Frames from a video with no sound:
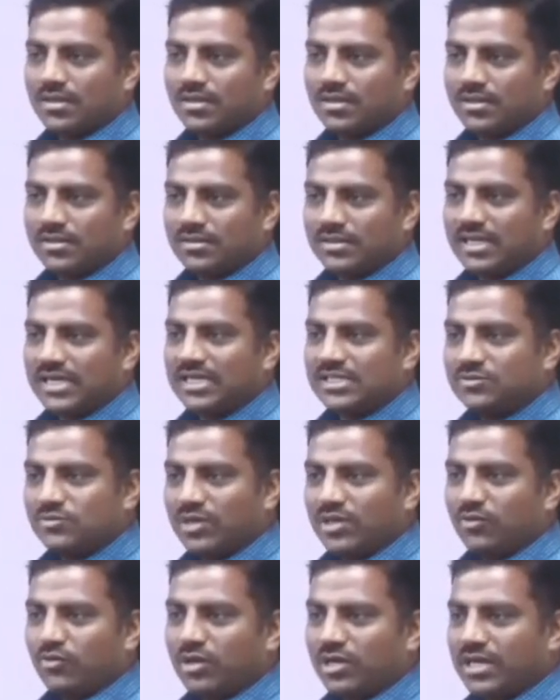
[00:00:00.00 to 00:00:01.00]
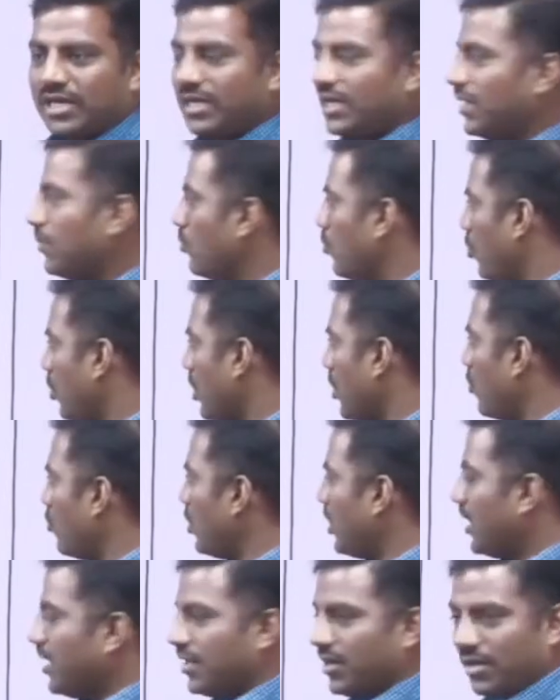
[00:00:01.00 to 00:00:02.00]
That is why you are getting more count
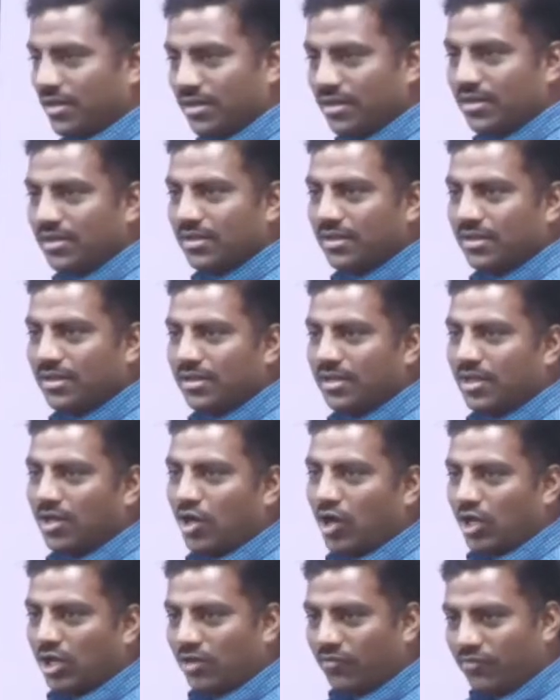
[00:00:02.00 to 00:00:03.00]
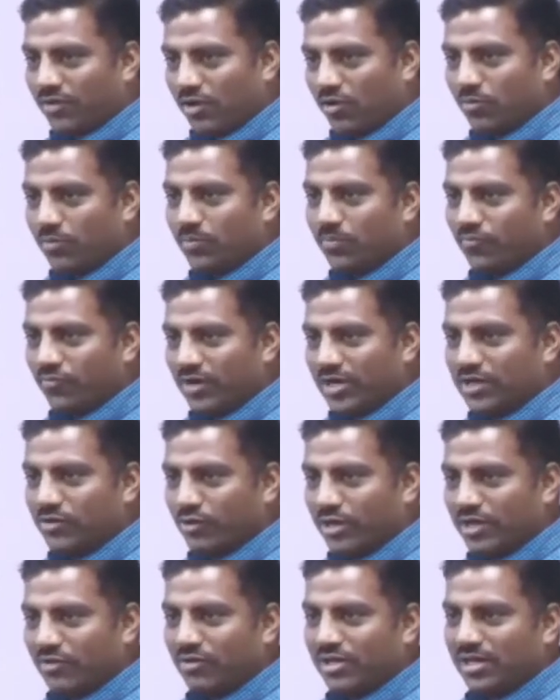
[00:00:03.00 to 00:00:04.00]
here. All of you have filled
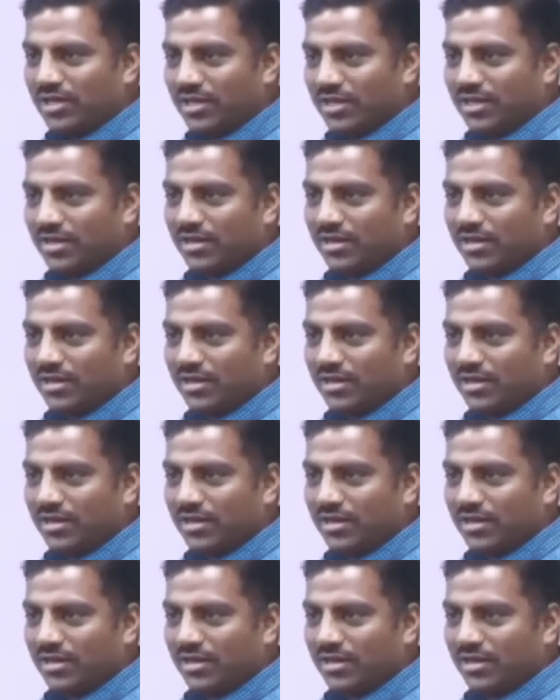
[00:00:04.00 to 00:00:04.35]
21 here.